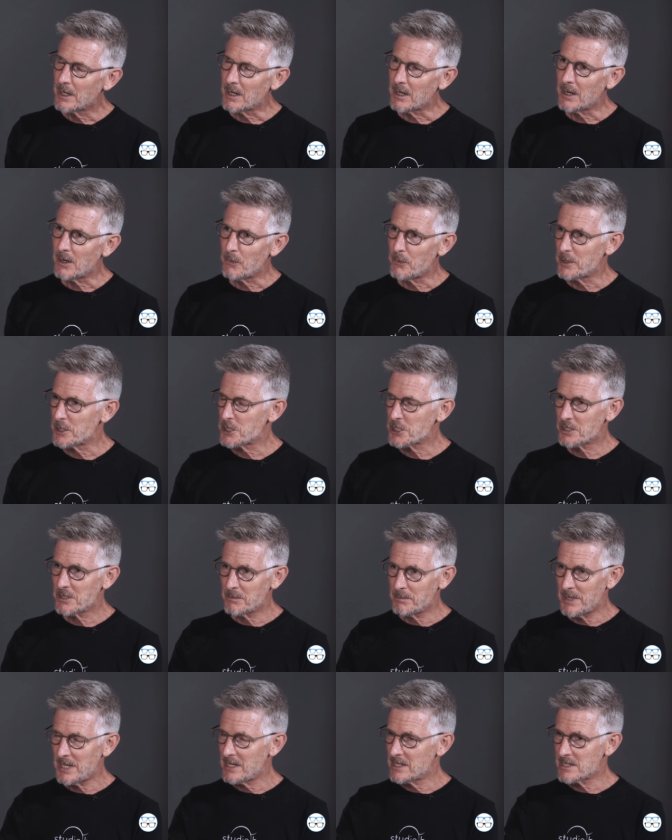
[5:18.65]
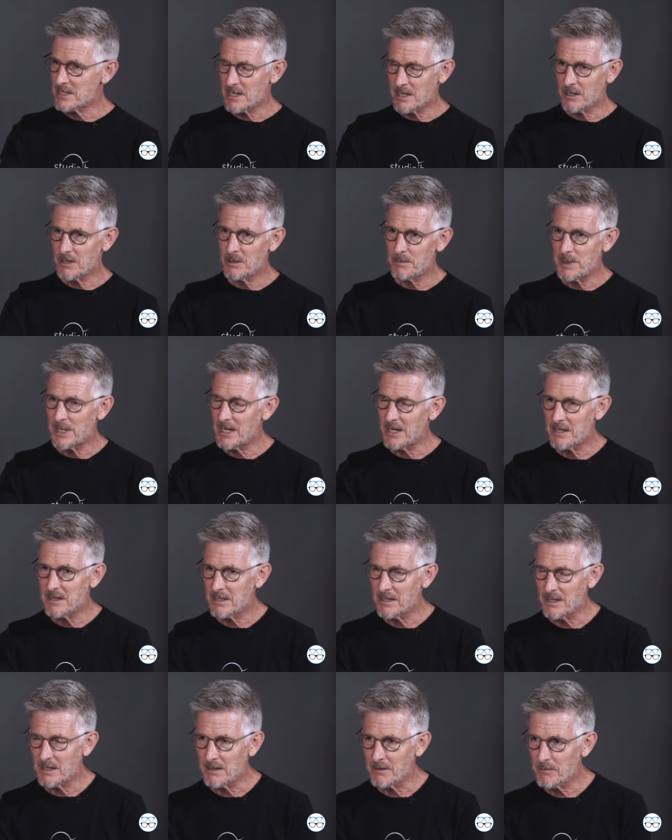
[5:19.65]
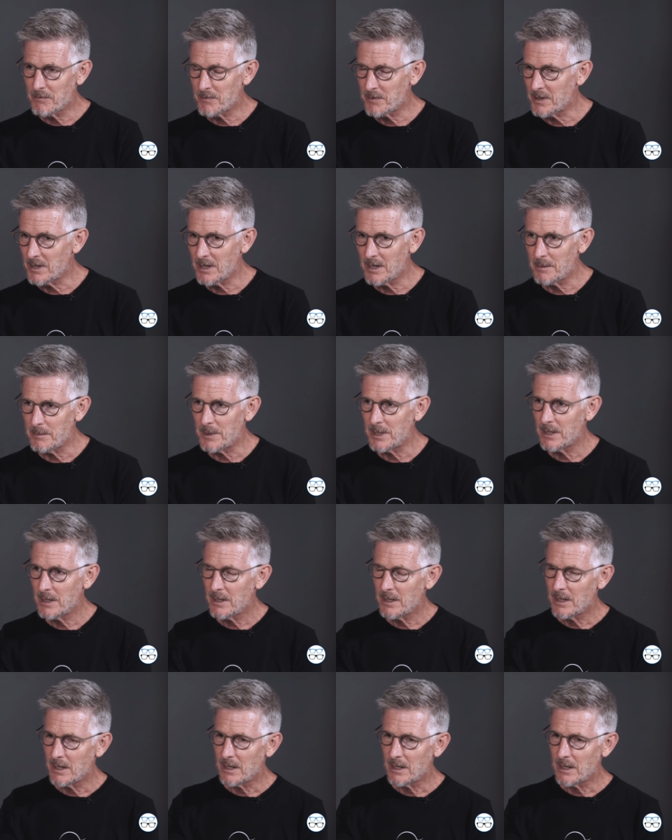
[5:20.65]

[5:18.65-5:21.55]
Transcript: uh, which means it could be anything from